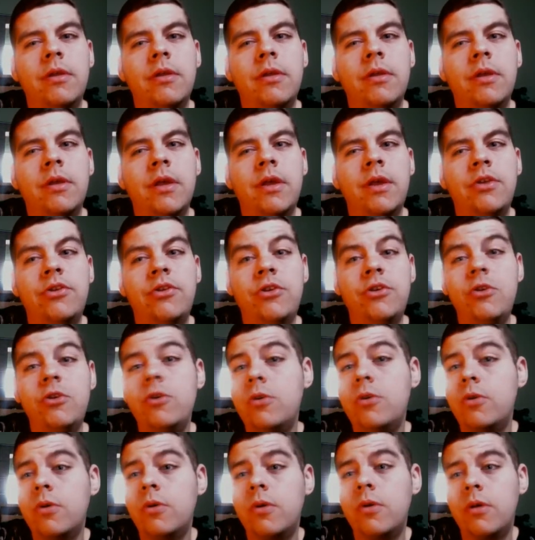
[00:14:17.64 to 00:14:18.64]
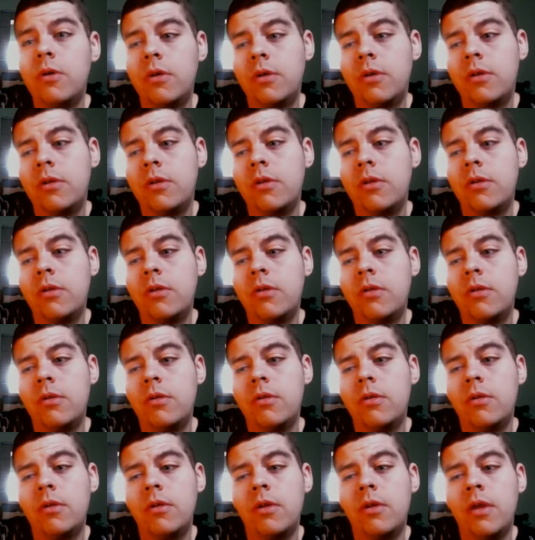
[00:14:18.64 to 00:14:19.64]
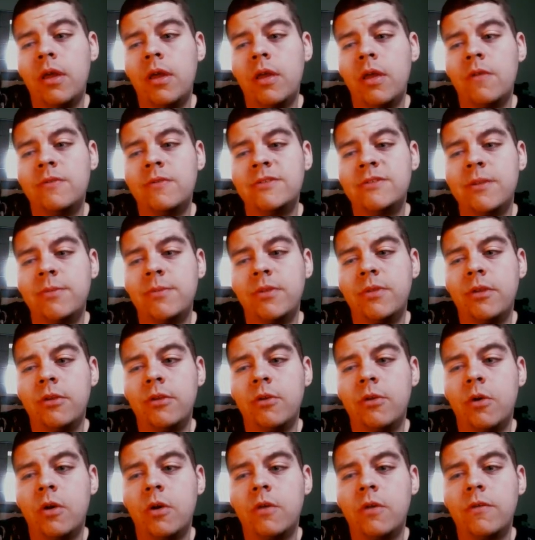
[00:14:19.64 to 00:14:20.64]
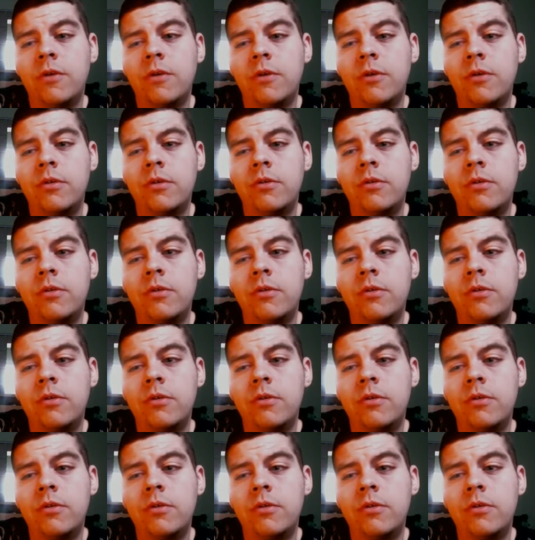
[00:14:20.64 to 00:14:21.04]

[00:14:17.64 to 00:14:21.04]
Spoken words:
I do have something to offer,